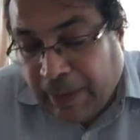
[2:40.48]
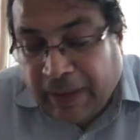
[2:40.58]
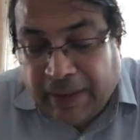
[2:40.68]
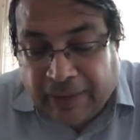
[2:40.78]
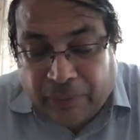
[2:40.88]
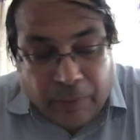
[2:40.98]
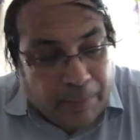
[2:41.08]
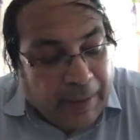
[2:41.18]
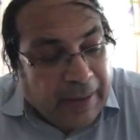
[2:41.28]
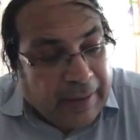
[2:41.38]
that's
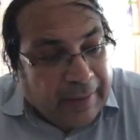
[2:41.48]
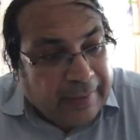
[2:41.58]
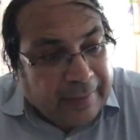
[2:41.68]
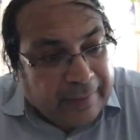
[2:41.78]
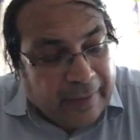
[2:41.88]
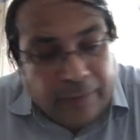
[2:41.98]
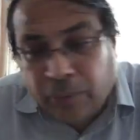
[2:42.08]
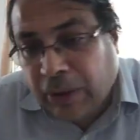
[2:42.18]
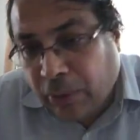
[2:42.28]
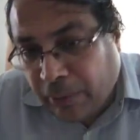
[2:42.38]
what my analysis says.
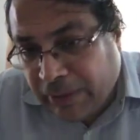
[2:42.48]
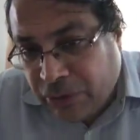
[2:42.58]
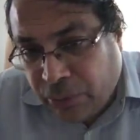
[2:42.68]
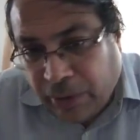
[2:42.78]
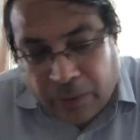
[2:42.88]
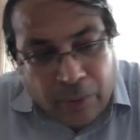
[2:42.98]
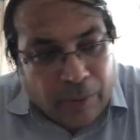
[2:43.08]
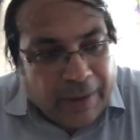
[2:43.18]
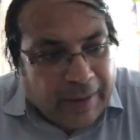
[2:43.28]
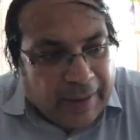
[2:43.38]
You can always do your
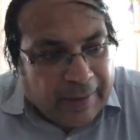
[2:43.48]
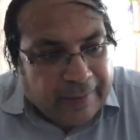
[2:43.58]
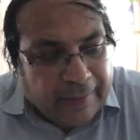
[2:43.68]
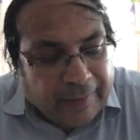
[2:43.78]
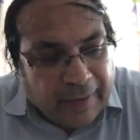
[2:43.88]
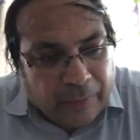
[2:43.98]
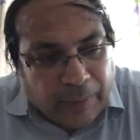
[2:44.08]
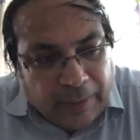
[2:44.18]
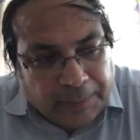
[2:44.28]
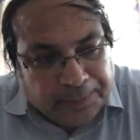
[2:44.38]
own analysis as well.